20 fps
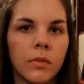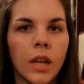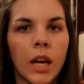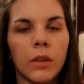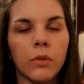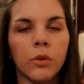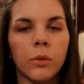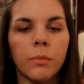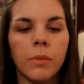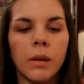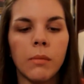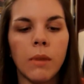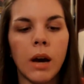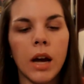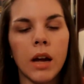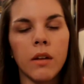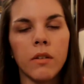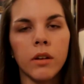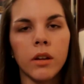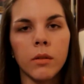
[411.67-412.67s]
That would be
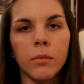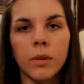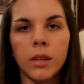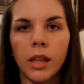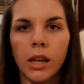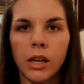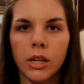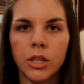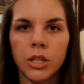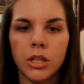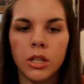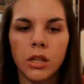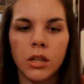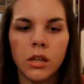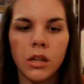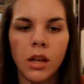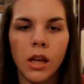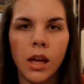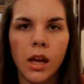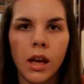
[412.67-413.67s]
my
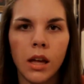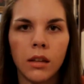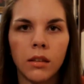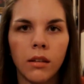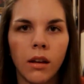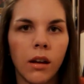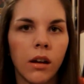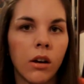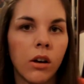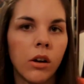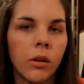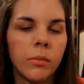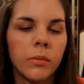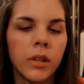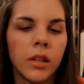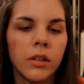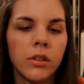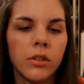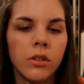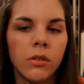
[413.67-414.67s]
recommendation, and I
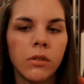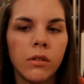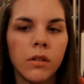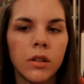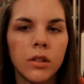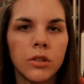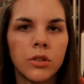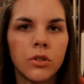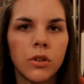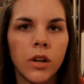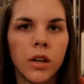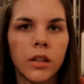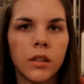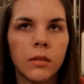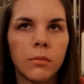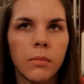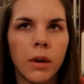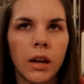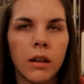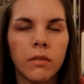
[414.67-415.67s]
hope that you
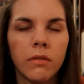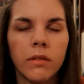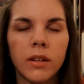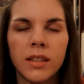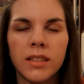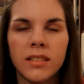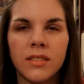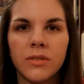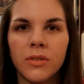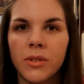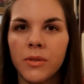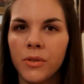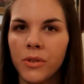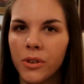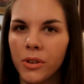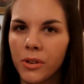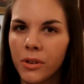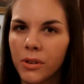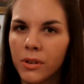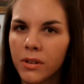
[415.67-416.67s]
enjoyed my first
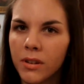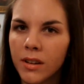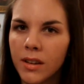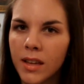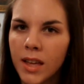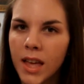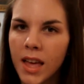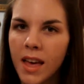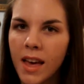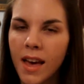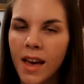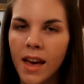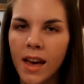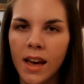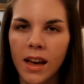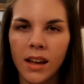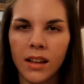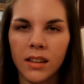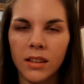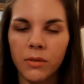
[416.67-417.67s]
review.
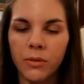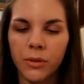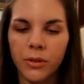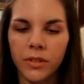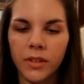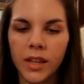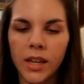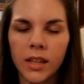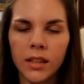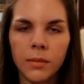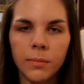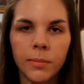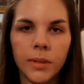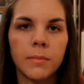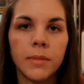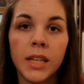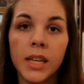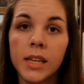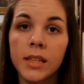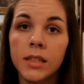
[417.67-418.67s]
And if you did,
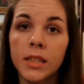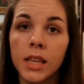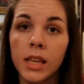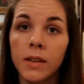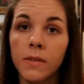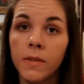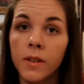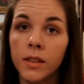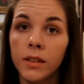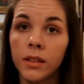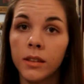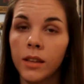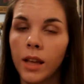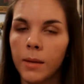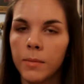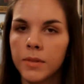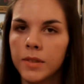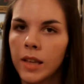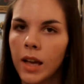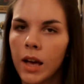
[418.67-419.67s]
please give it a
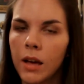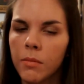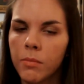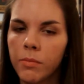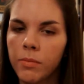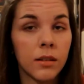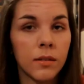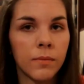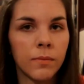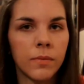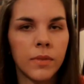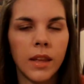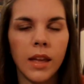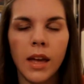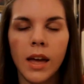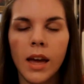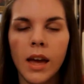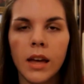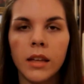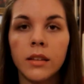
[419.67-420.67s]
thumbs up
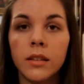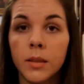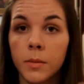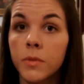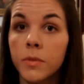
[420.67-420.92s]
and